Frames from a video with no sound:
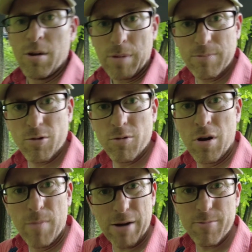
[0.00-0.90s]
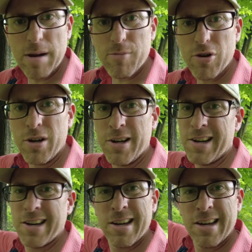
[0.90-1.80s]
people might remember,
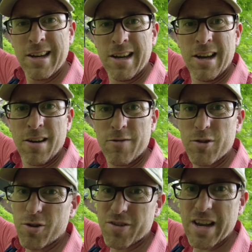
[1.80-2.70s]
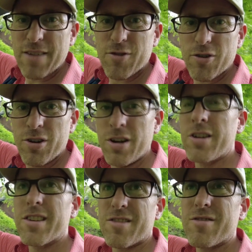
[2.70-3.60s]
a few years after,
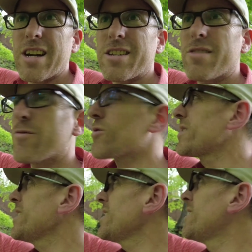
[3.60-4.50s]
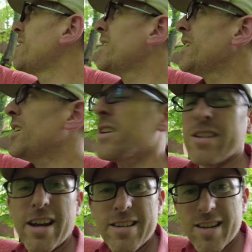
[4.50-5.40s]
this was 1914,
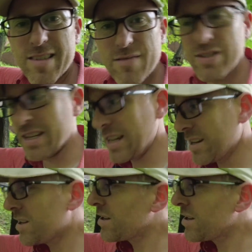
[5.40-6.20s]
1917,